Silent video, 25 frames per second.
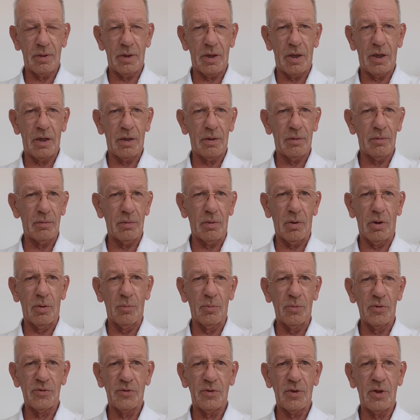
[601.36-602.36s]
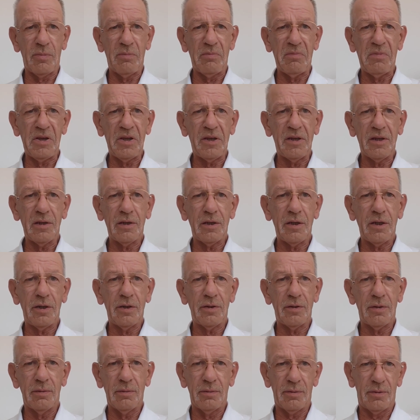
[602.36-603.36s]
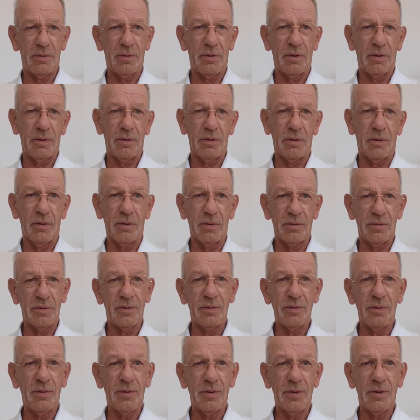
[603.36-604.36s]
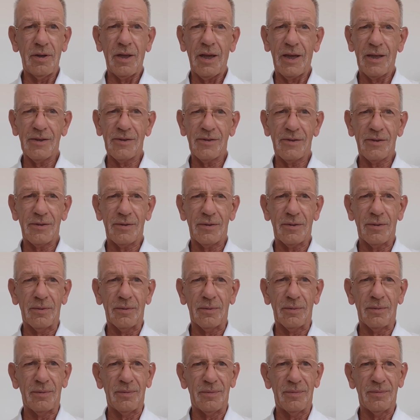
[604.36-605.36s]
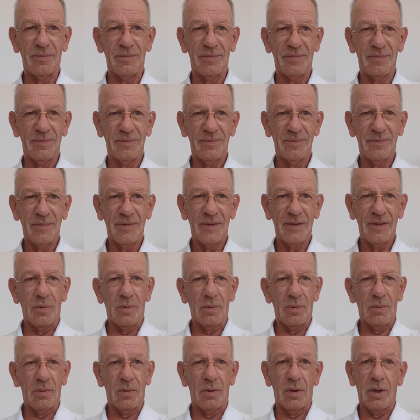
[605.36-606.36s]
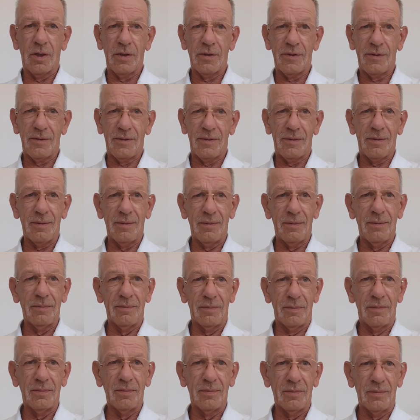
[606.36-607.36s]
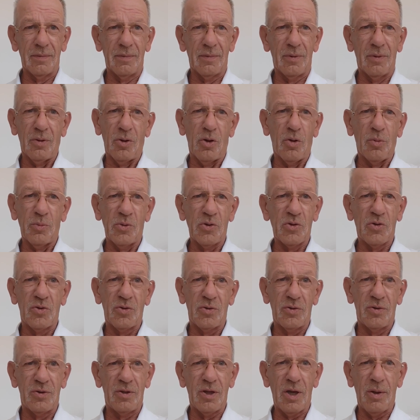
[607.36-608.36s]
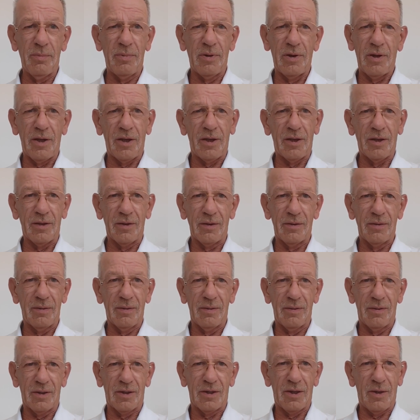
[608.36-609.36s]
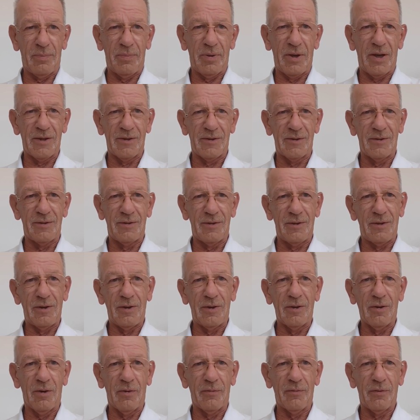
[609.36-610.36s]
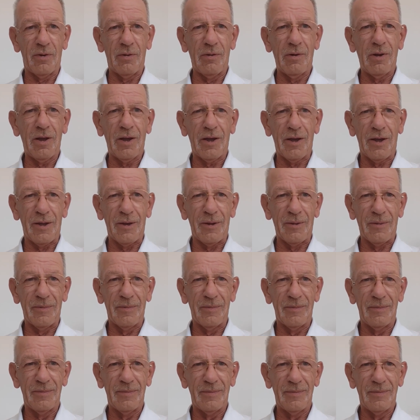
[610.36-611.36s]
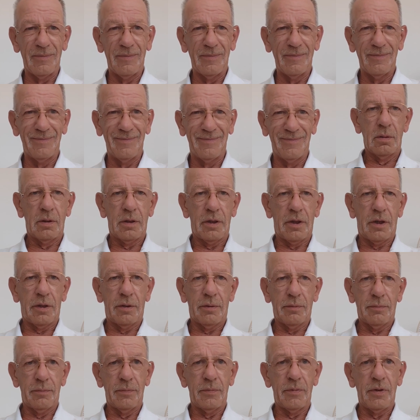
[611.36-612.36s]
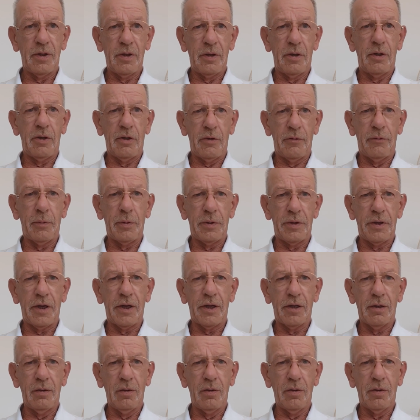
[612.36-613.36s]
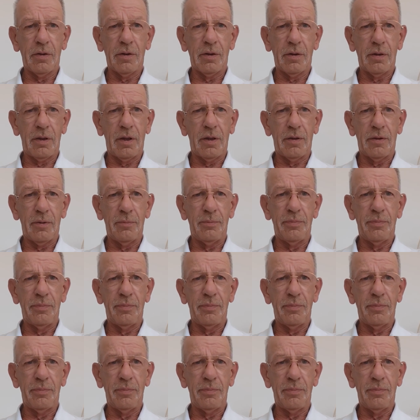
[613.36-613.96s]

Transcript: and almost immediately turn on to the next stone, thus almost doubling the capacity of our line. Now, if we take a look at the